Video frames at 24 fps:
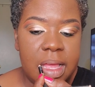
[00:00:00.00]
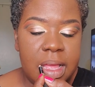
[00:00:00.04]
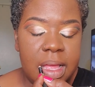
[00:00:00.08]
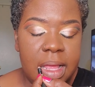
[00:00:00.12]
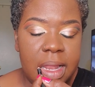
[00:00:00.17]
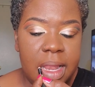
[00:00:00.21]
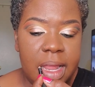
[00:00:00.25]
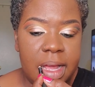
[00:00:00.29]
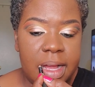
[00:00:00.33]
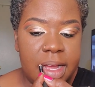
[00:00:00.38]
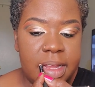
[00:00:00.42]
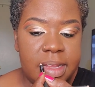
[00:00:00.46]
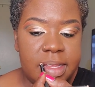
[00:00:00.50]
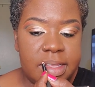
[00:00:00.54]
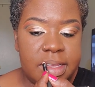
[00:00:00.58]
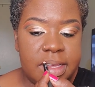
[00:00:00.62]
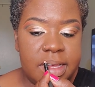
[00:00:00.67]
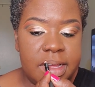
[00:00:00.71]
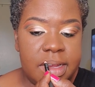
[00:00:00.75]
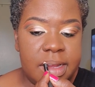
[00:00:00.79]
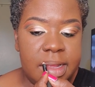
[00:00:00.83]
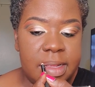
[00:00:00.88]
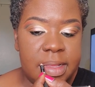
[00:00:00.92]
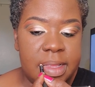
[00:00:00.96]
Like I
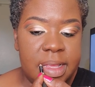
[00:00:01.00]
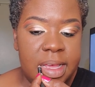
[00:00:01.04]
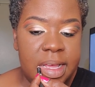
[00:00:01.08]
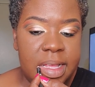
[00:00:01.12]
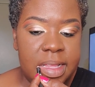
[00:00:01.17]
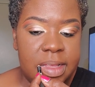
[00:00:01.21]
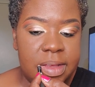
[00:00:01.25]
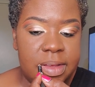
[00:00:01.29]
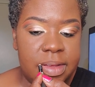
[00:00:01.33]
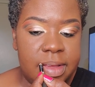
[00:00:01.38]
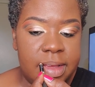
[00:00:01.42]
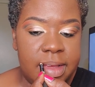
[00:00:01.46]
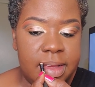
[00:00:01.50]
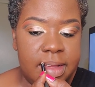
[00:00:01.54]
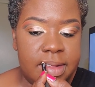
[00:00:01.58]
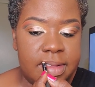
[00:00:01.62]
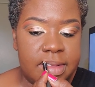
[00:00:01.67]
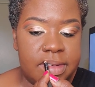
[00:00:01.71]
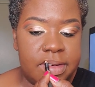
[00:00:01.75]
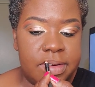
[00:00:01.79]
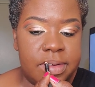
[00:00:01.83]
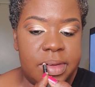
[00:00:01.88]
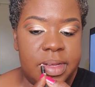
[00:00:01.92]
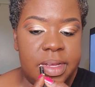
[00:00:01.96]
said, as
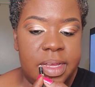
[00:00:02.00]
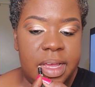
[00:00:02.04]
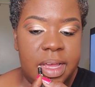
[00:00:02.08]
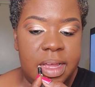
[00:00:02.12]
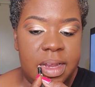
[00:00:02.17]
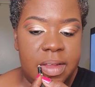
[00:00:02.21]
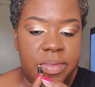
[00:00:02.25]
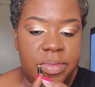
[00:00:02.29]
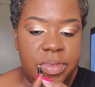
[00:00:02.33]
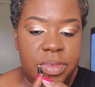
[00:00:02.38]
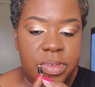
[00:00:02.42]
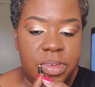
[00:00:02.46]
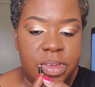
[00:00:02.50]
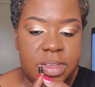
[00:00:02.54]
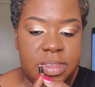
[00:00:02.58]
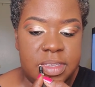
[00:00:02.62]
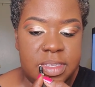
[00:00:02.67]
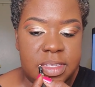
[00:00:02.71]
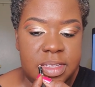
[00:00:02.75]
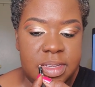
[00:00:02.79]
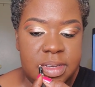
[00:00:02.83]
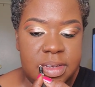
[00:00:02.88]
a creative, you just see